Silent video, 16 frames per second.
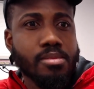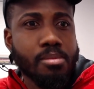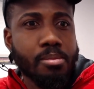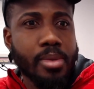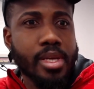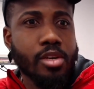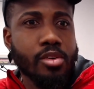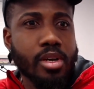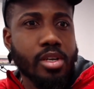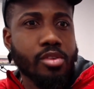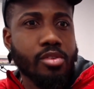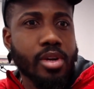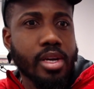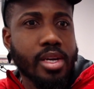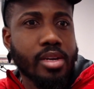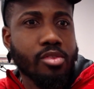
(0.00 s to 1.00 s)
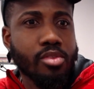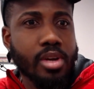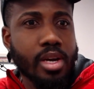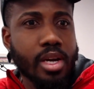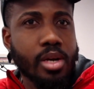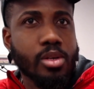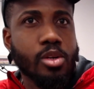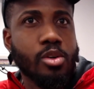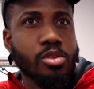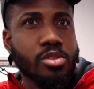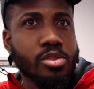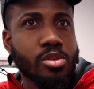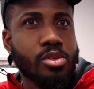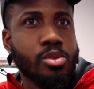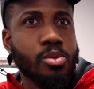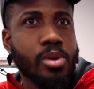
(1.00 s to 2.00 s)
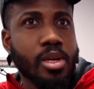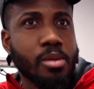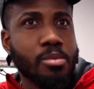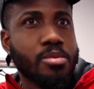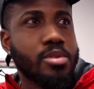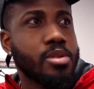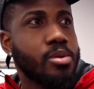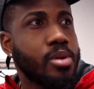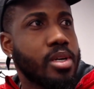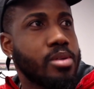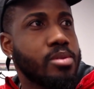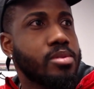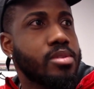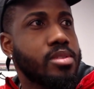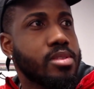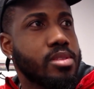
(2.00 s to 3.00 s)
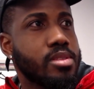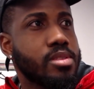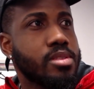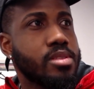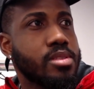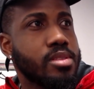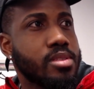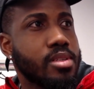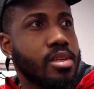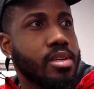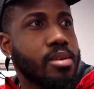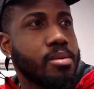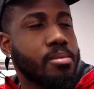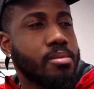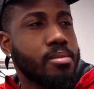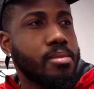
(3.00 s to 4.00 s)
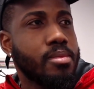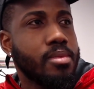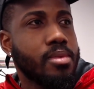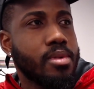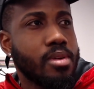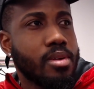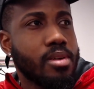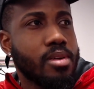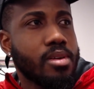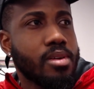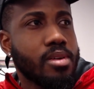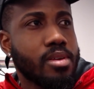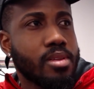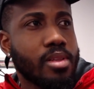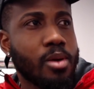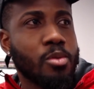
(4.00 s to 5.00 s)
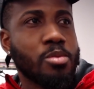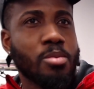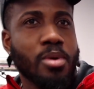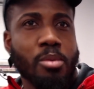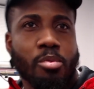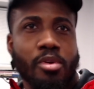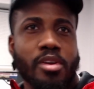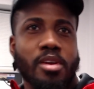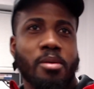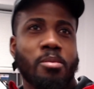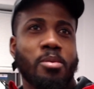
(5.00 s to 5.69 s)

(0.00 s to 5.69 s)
being around the right crowd also too helps you out. And that was my breaking